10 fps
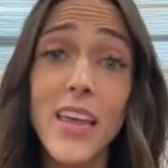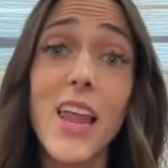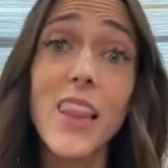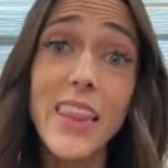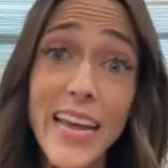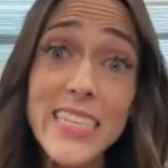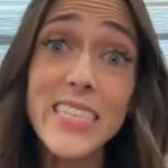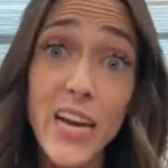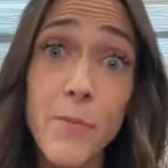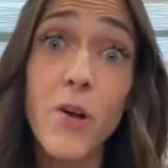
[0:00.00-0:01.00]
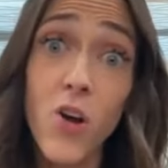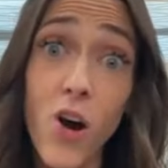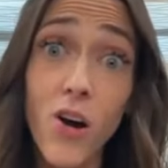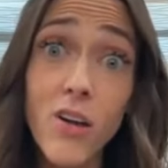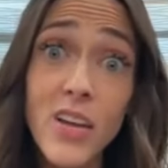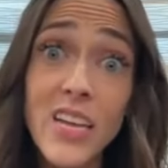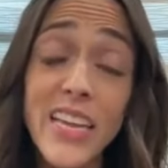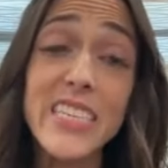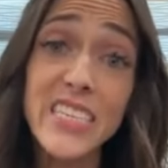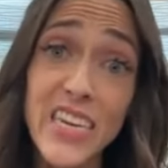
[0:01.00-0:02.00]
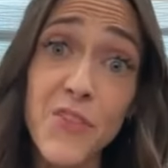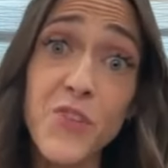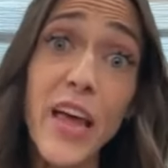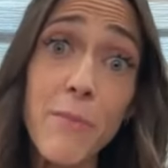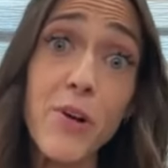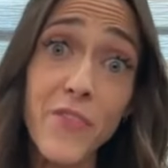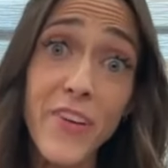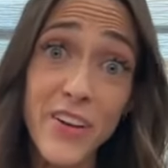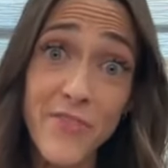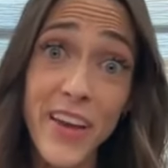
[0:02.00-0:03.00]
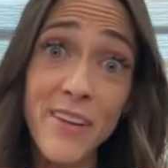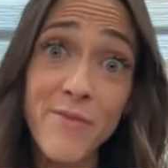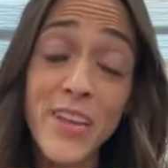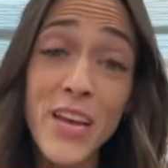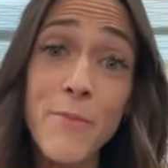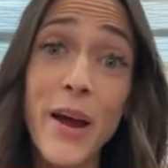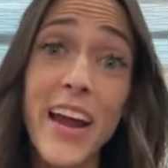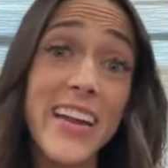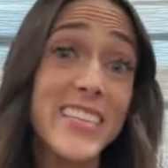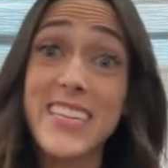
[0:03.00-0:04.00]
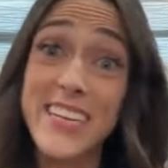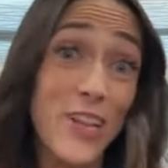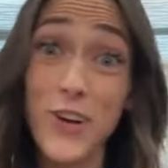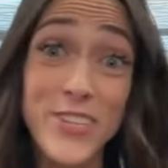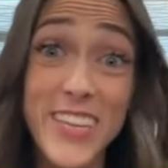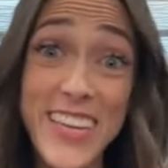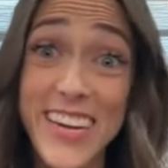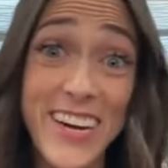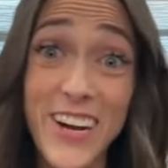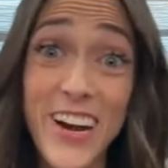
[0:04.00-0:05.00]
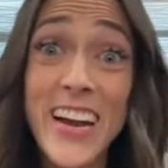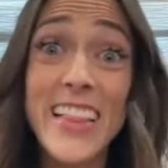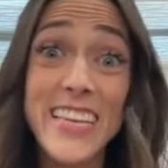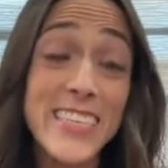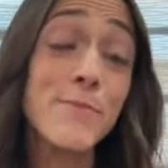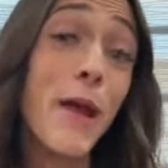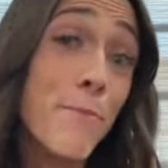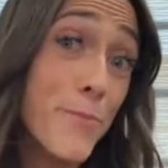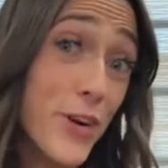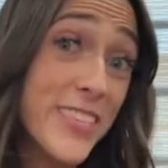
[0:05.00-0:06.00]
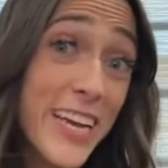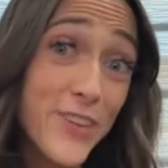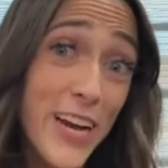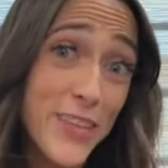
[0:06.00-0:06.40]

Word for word: and let's set up a call. Let's see if we're that perfect fit. My, it's close to the year. This is my birthday